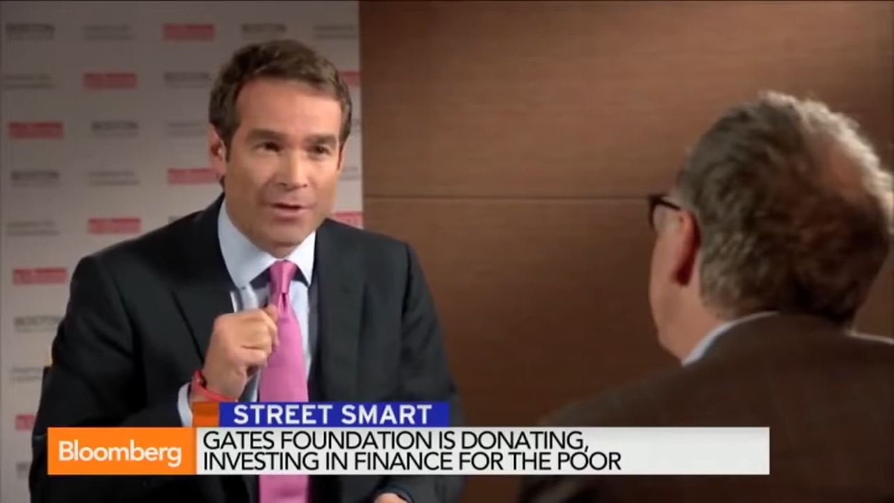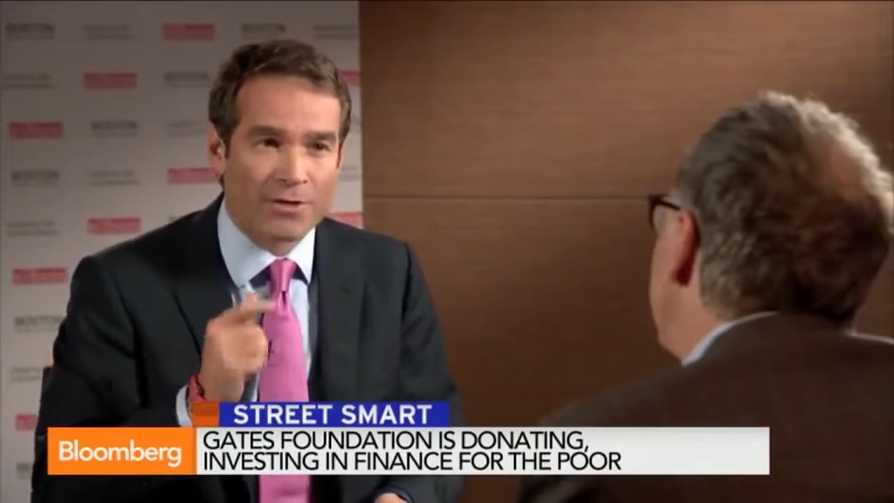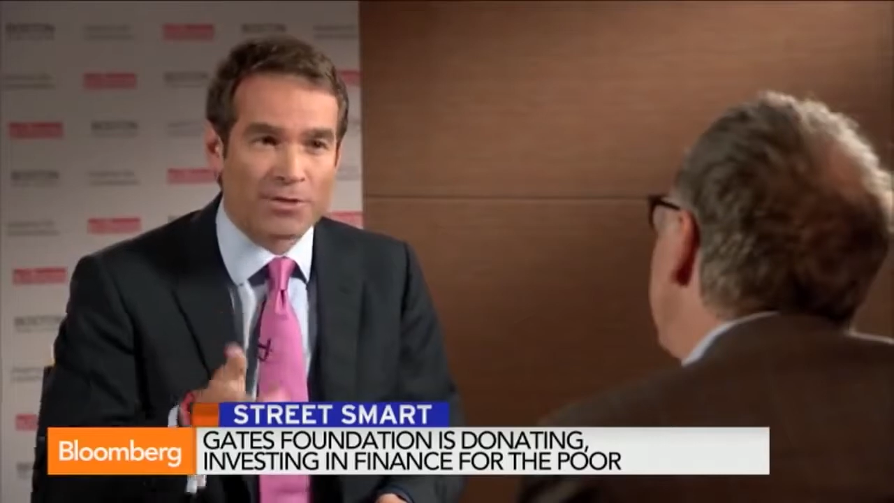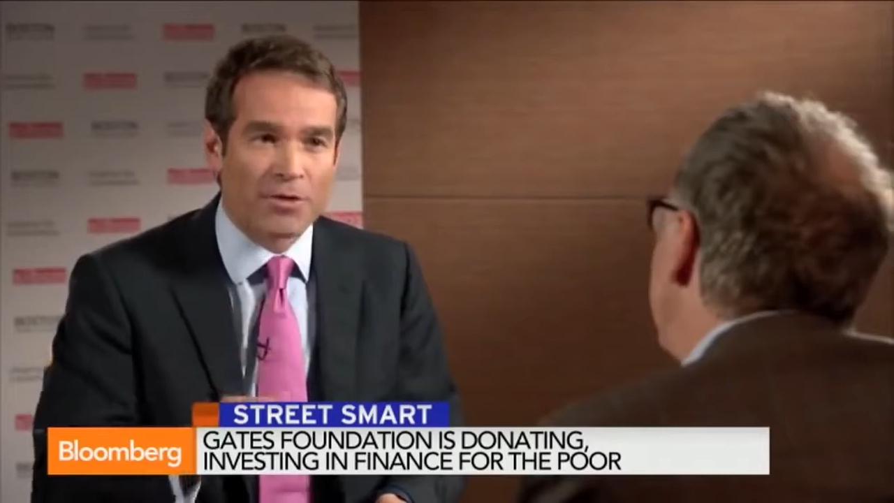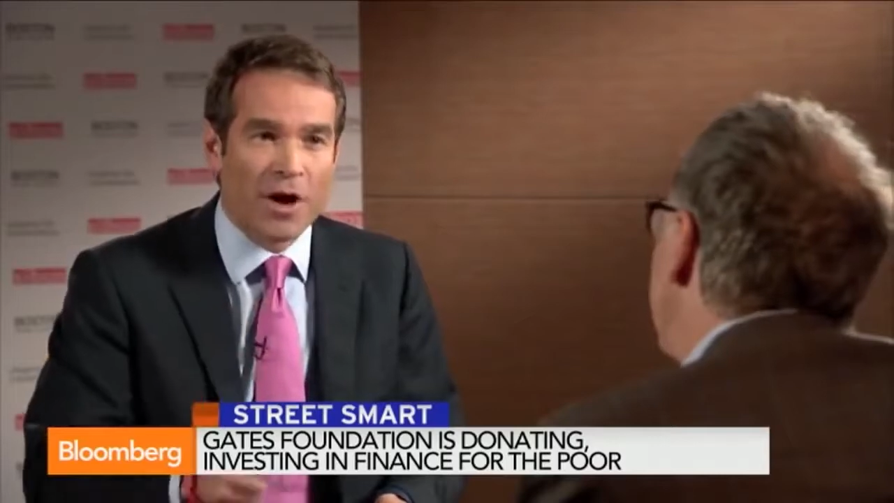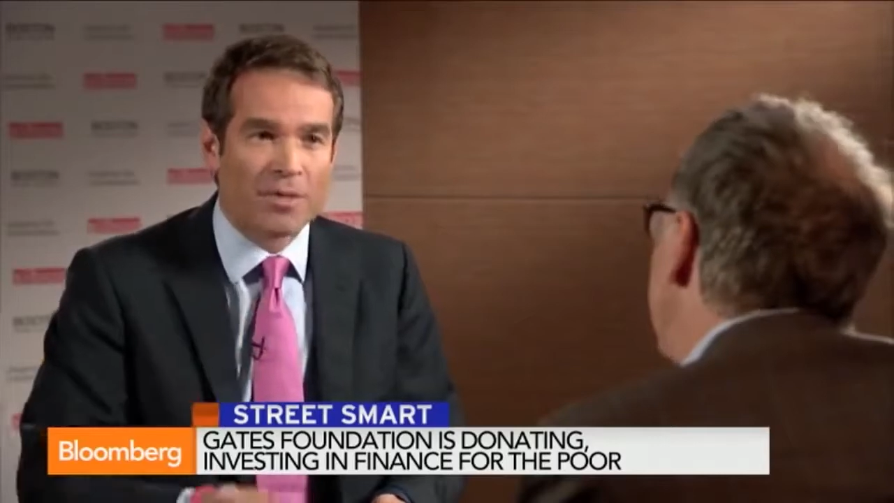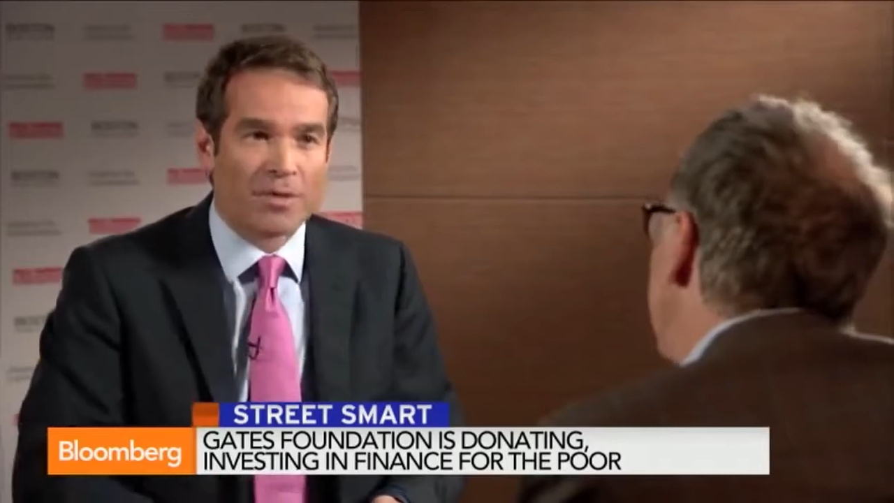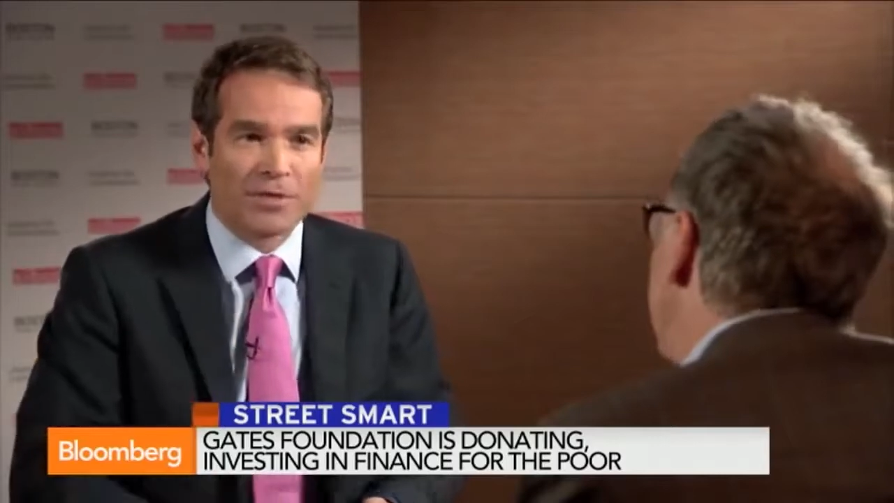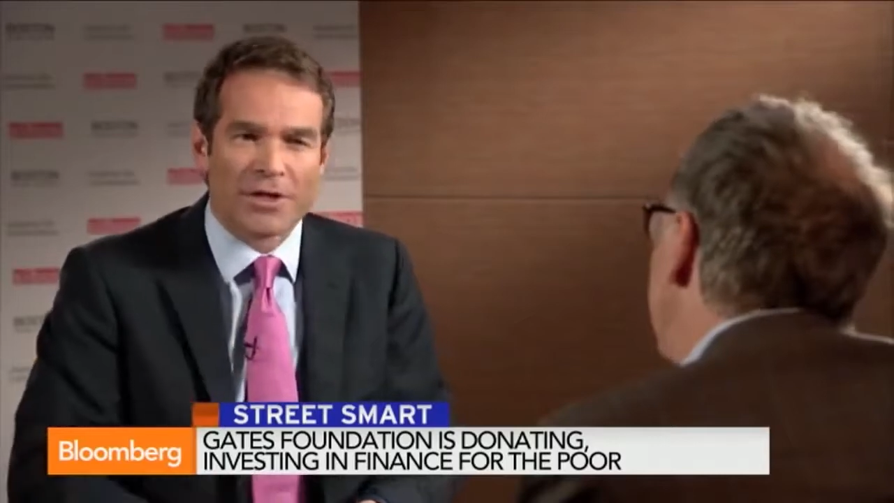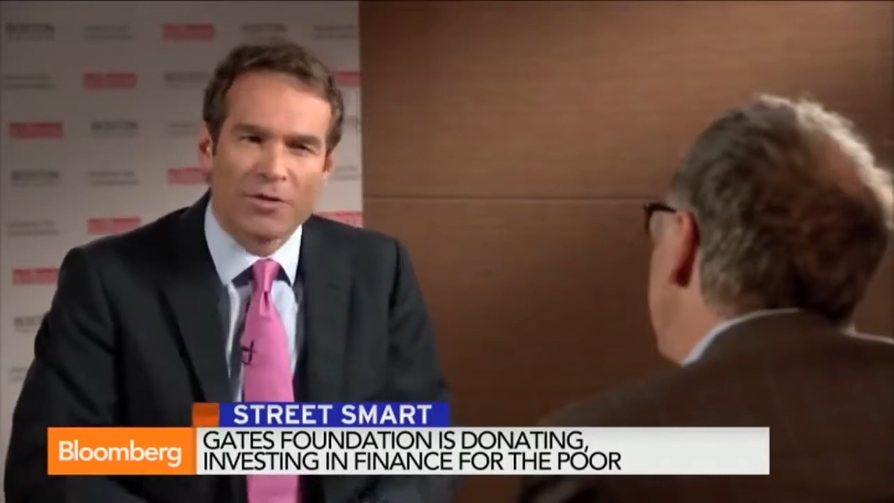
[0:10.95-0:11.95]
those
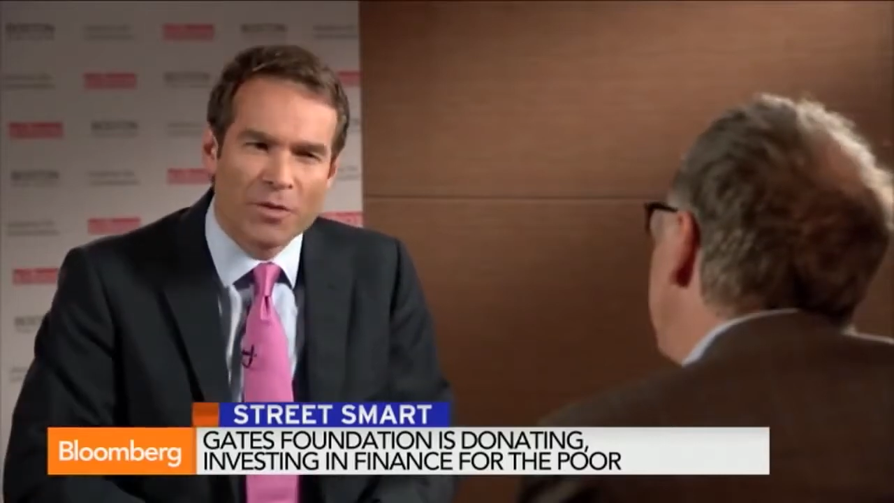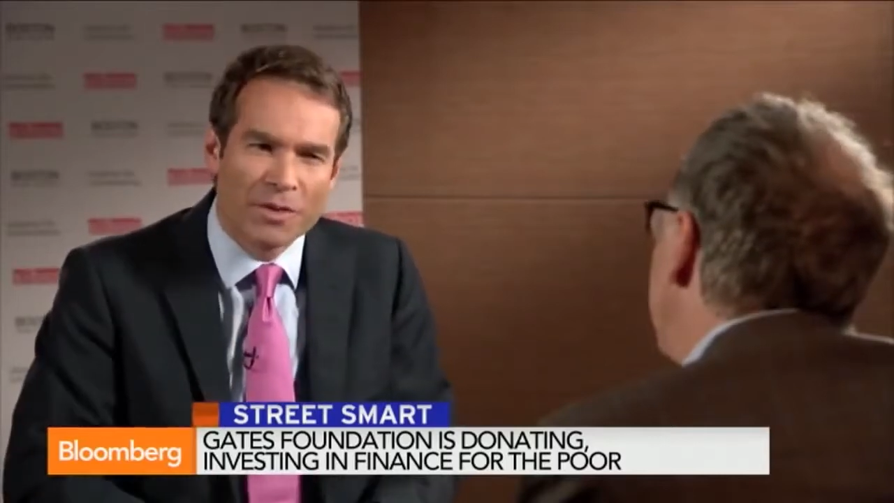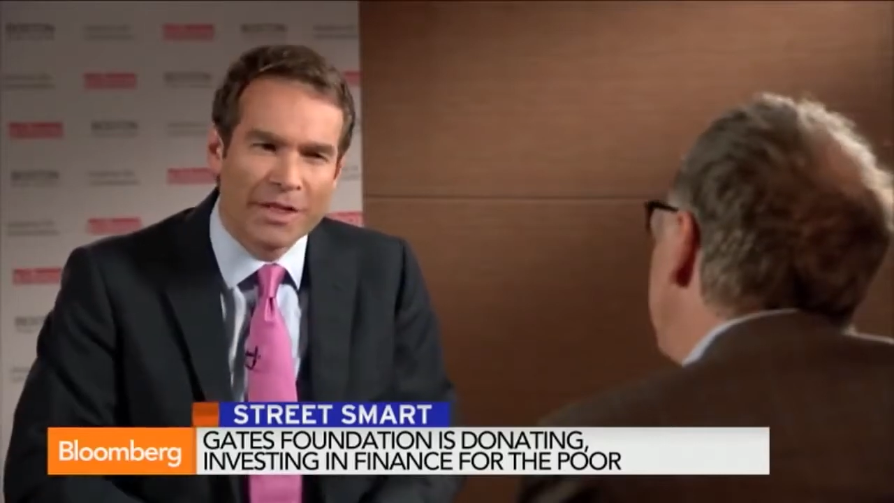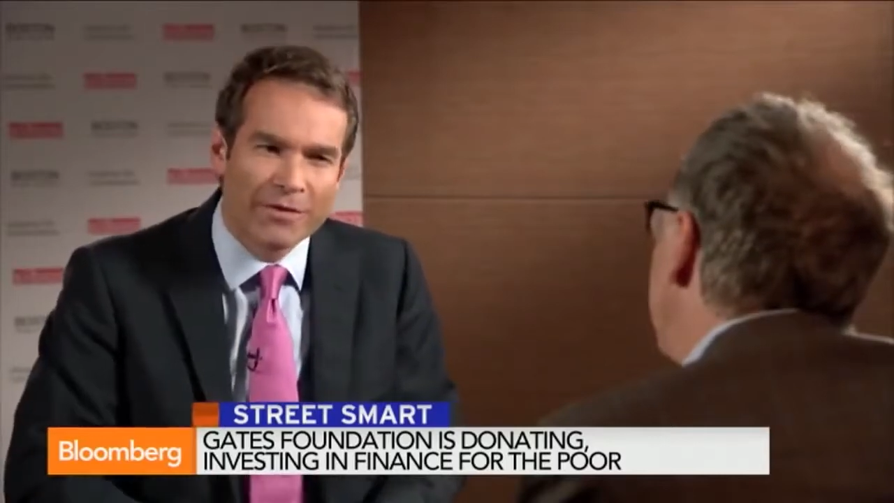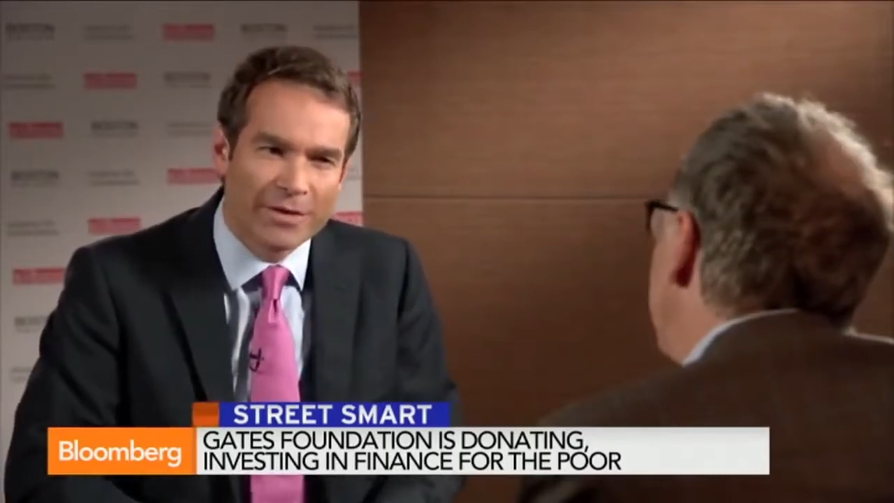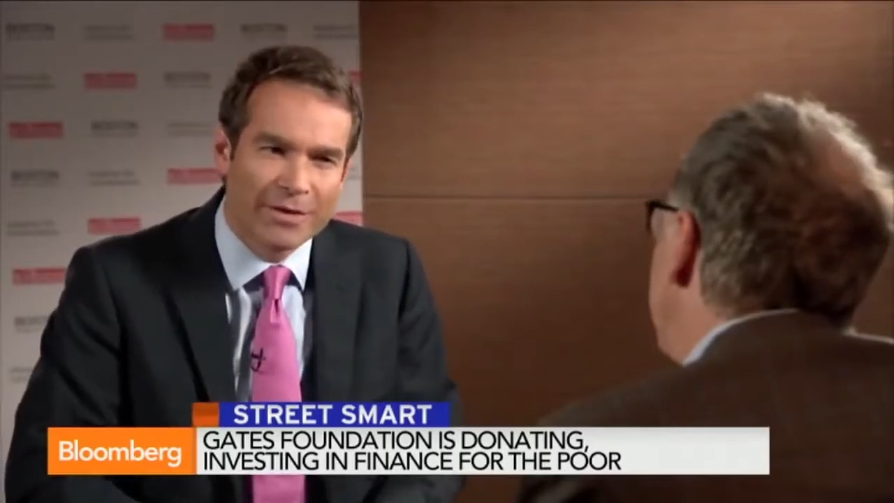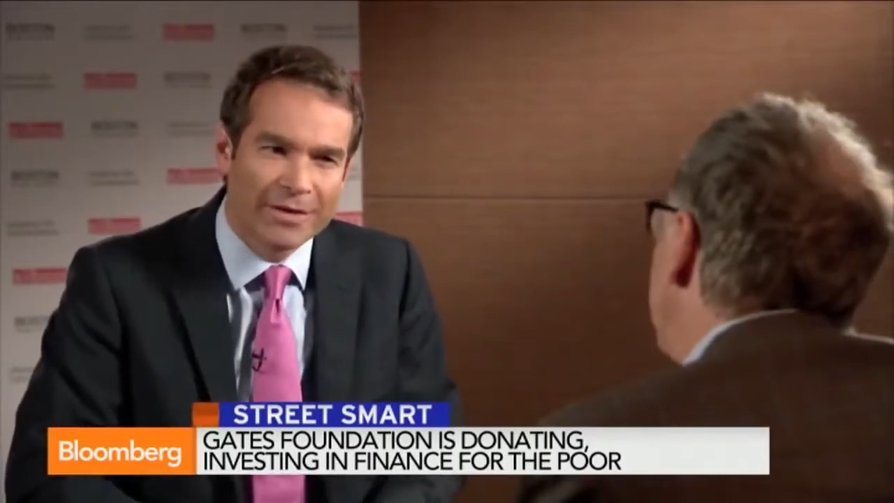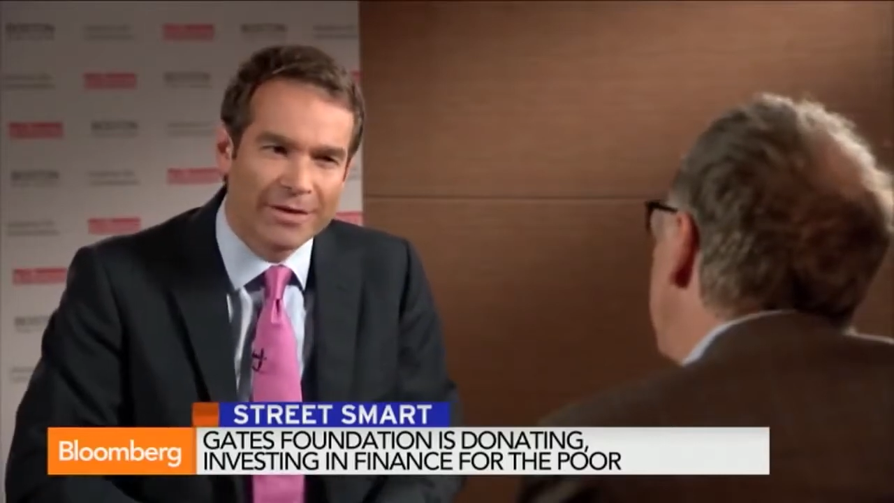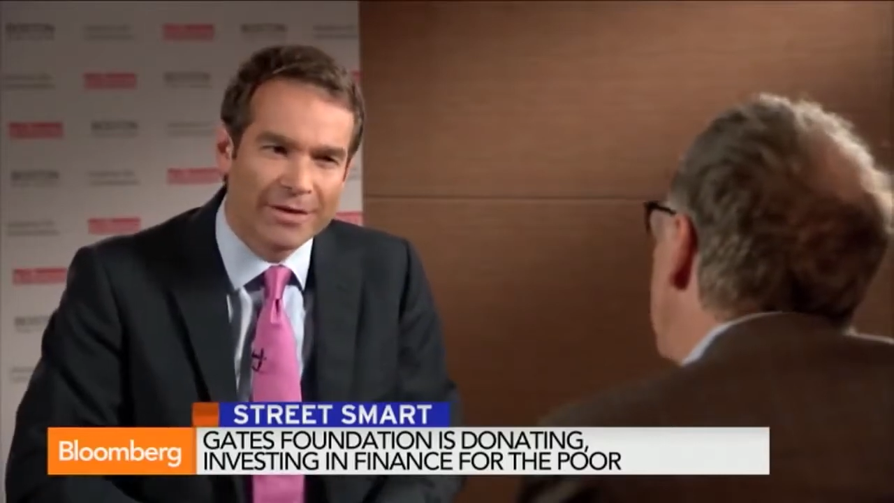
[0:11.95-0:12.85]
problems. Are you a believer?